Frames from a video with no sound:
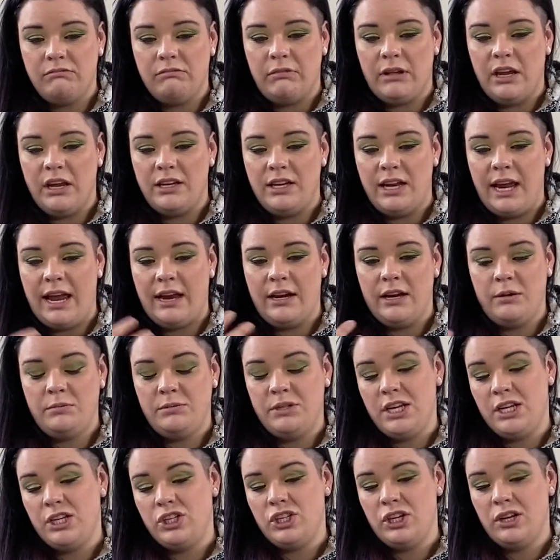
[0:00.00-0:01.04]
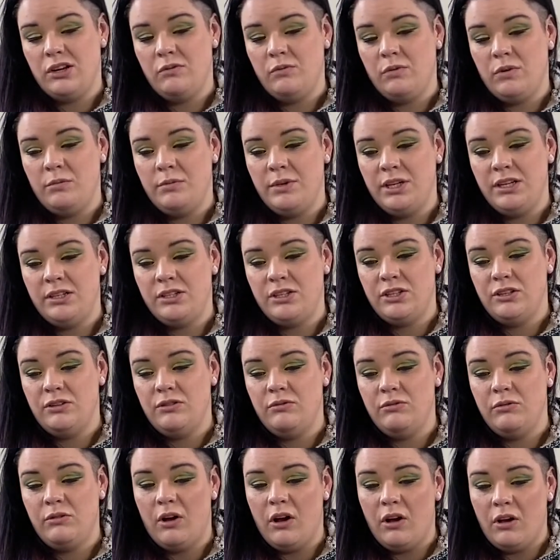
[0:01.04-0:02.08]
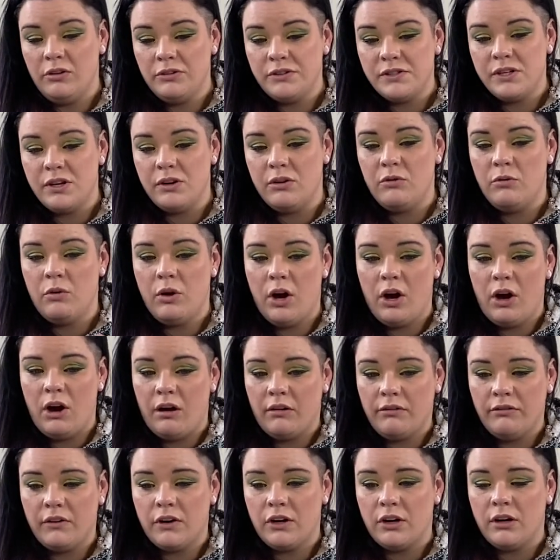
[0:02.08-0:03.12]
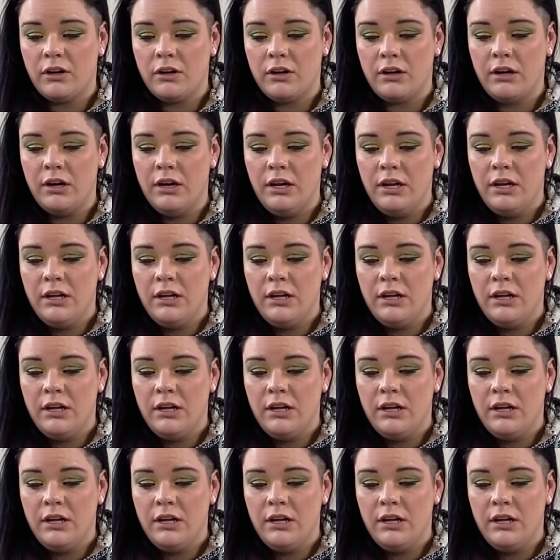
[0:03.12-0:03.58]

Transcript: adaptation would be to also offer